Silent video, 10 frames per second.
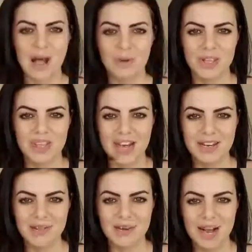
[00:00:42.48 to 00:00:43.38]
Now with
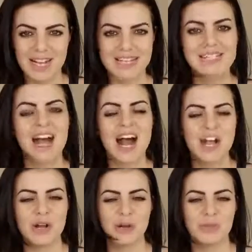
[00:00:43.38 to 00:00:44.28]
that in mind,
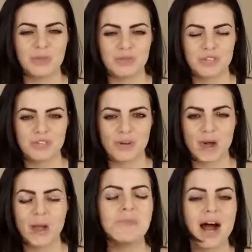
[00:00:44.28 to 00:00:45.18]
I hope you
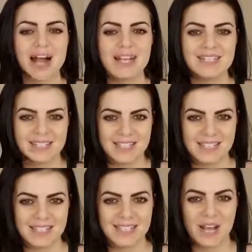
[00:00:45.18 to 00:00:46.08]
enjoy my
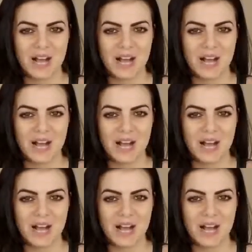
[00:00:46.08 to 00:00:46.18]
list